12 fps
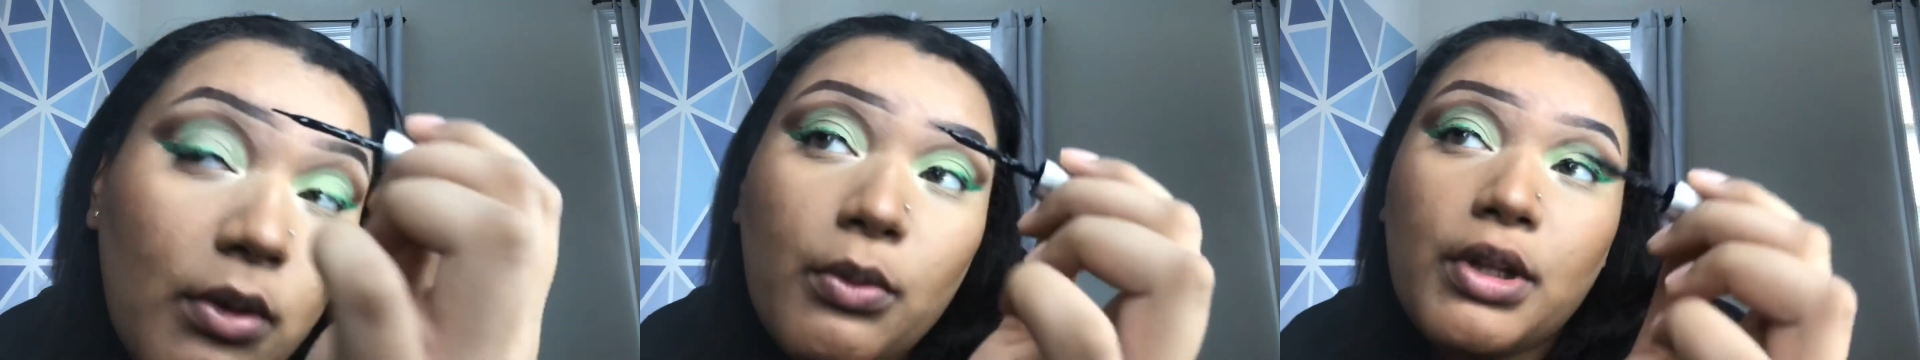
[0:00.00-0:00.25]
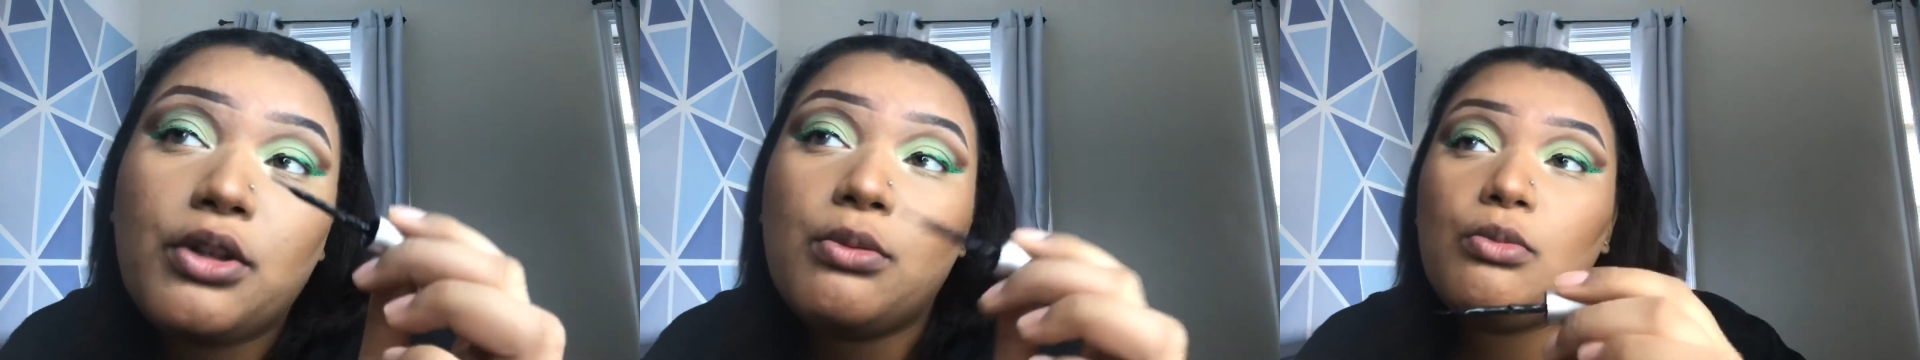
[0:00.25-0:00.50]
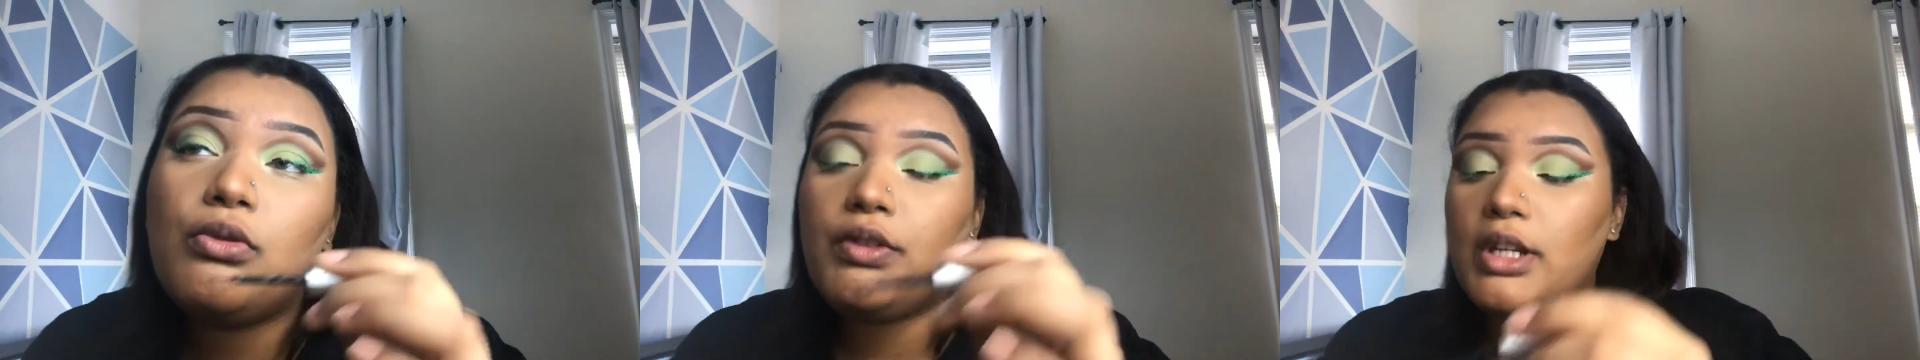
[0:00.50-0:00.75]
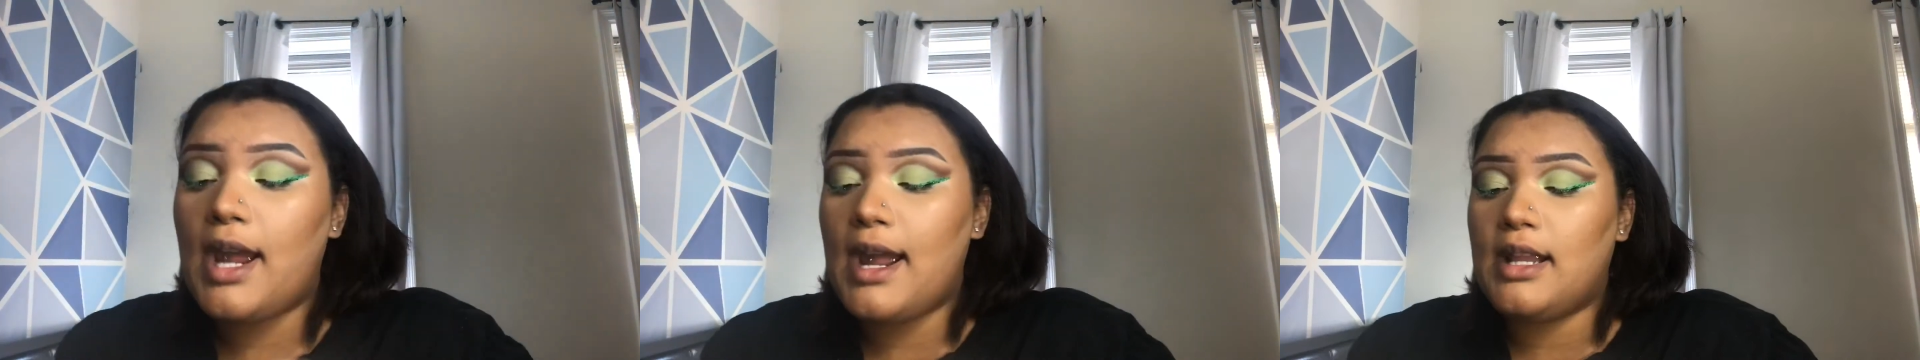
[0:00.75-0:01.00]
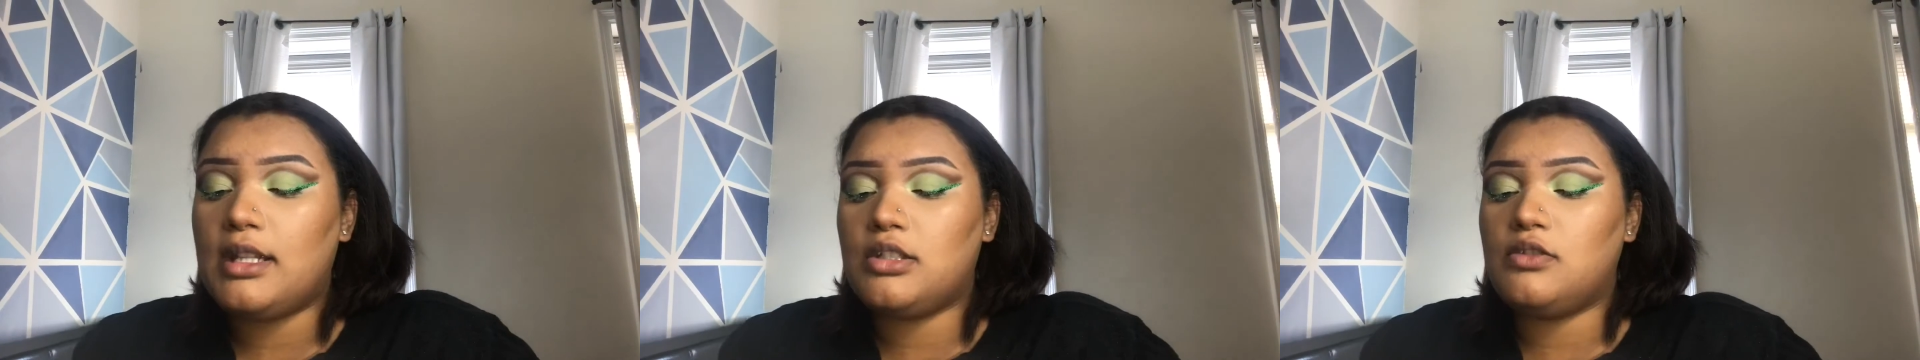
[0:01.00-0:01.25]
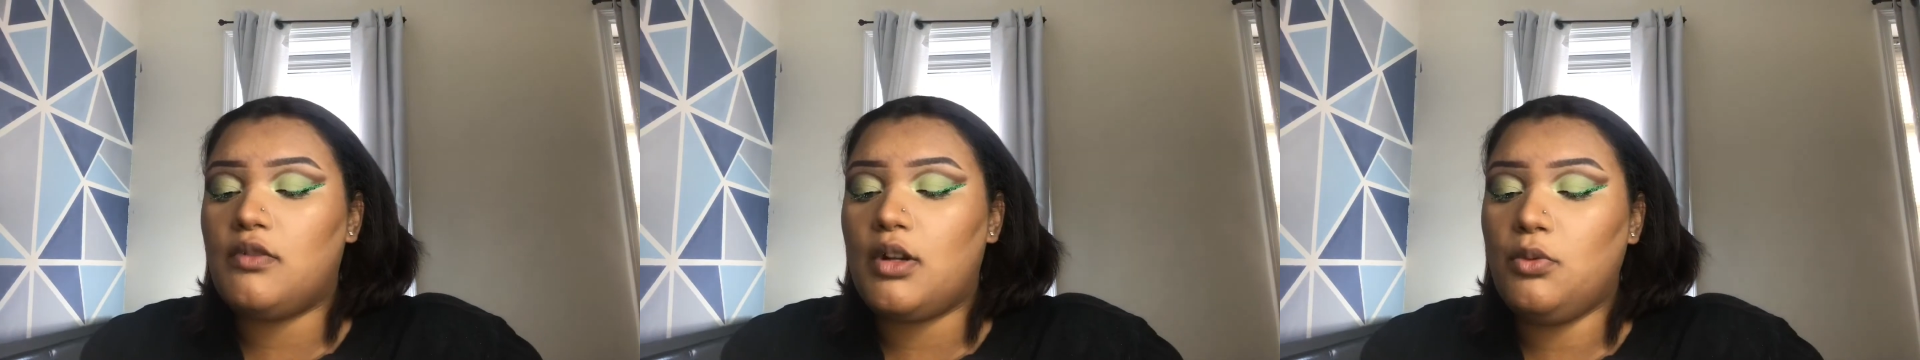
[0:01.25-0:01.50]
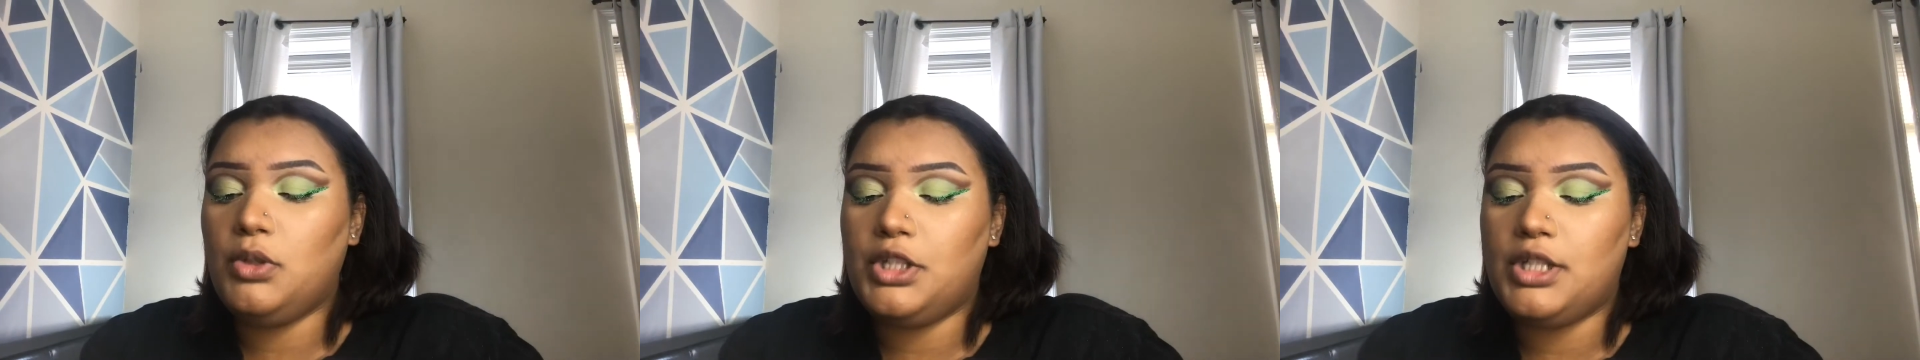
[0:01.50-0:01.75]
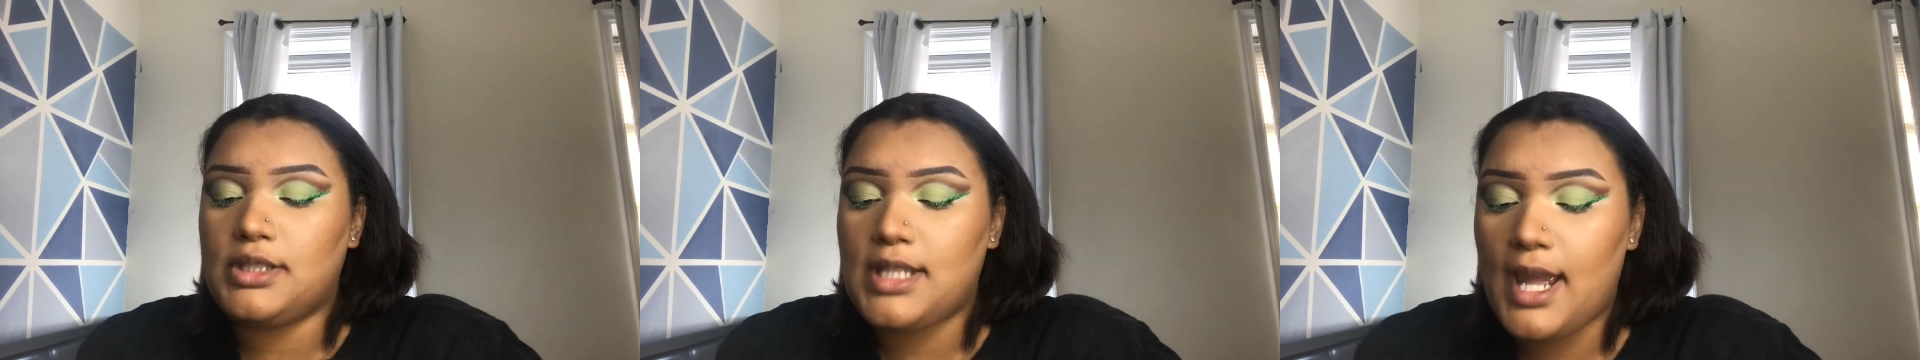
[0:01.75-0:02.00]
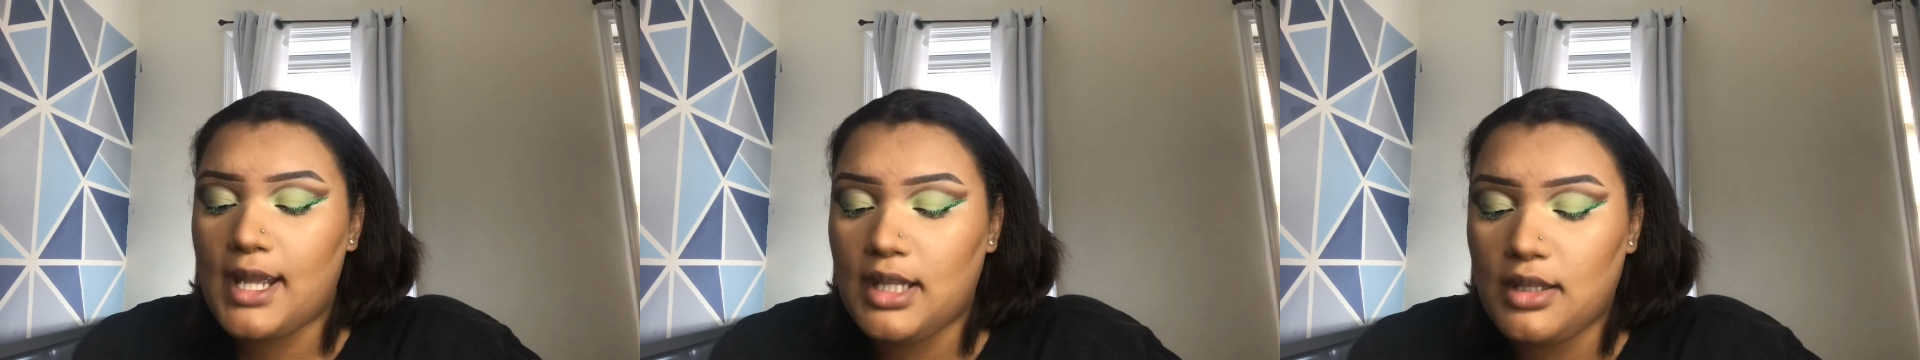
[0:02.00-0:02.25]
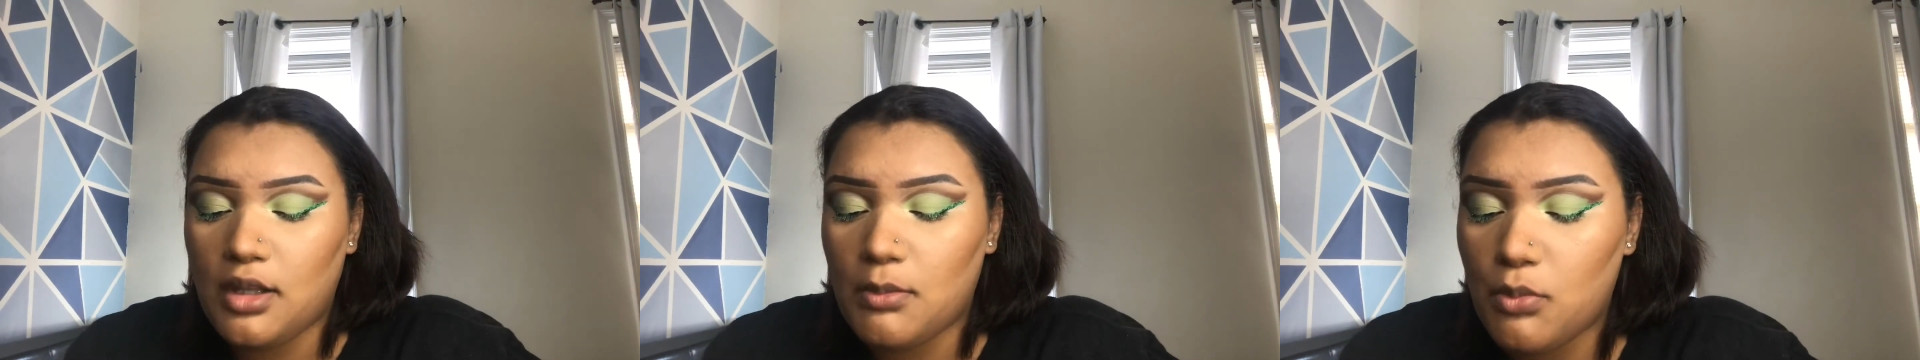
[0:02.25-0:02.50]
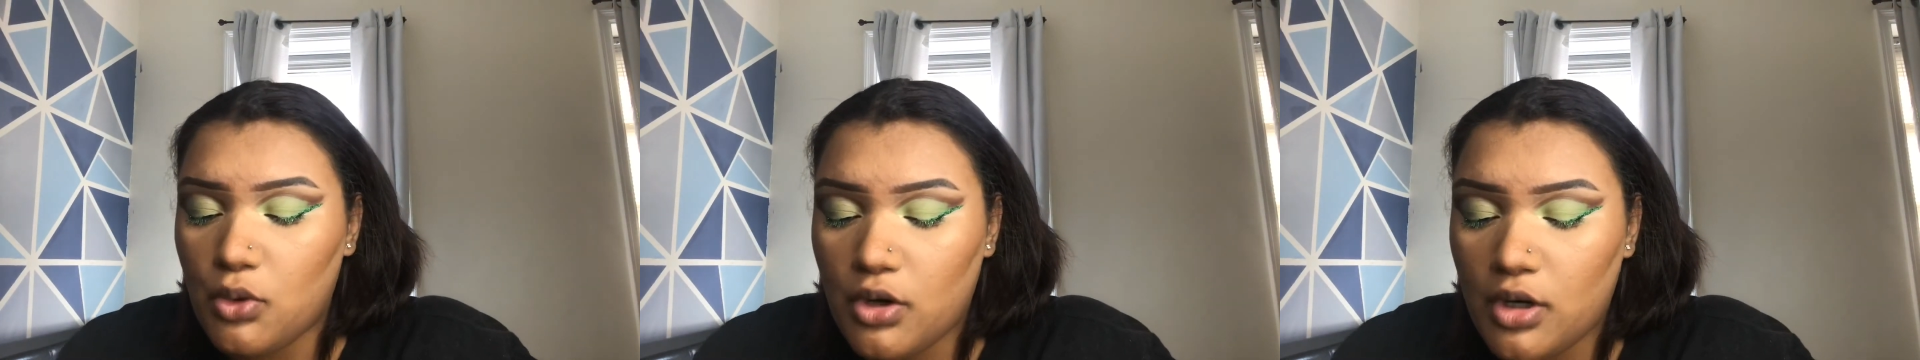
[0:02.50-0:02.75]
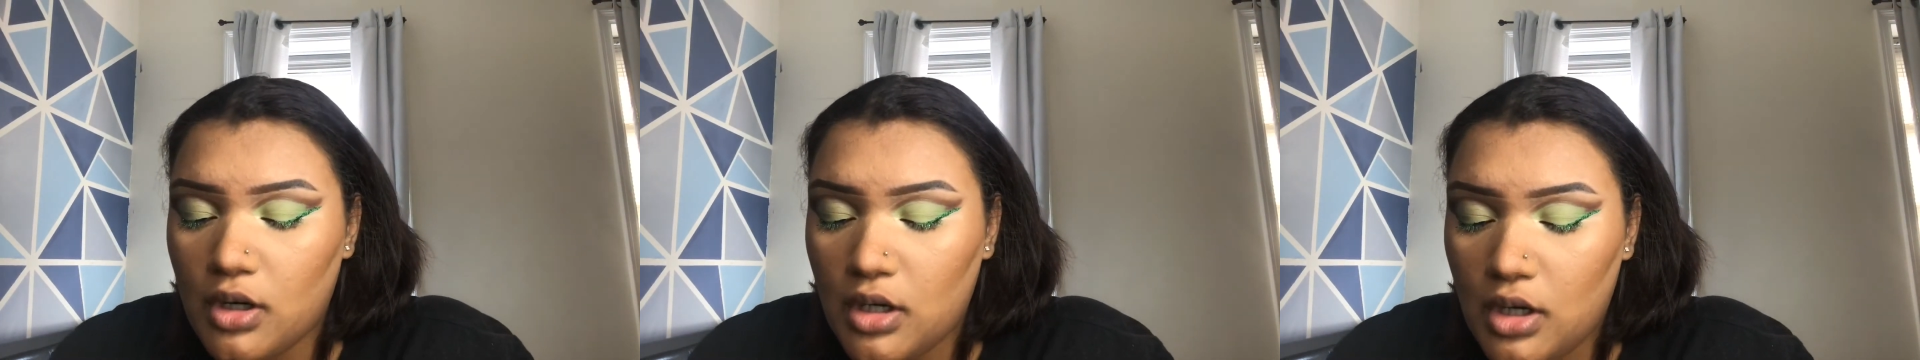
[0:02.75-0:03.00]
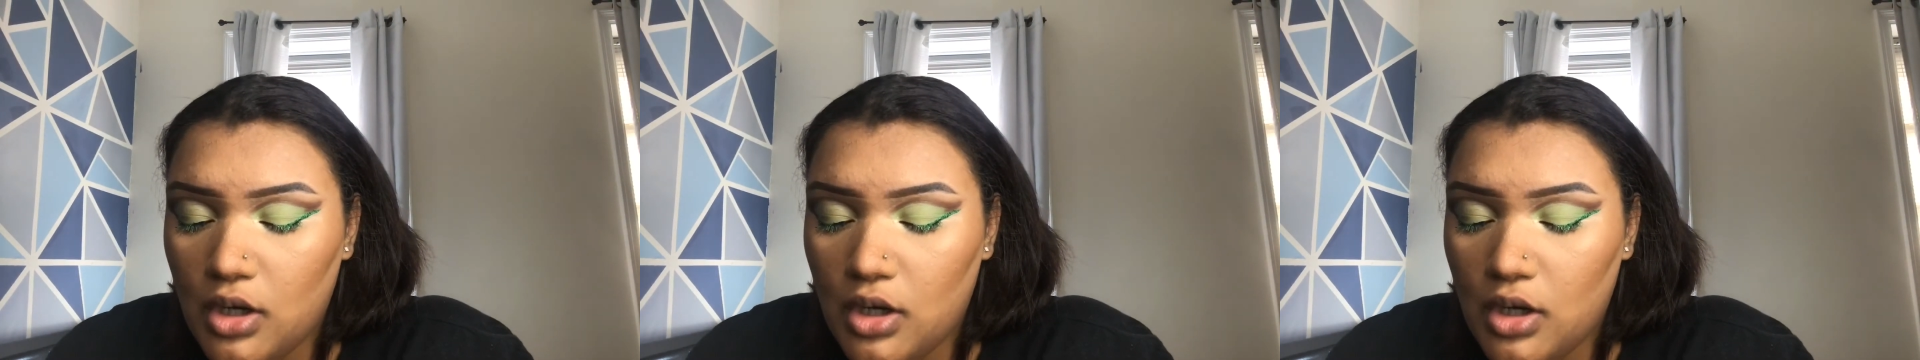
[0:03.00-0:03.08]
when you move your eyelashes around when they're tacky, they're more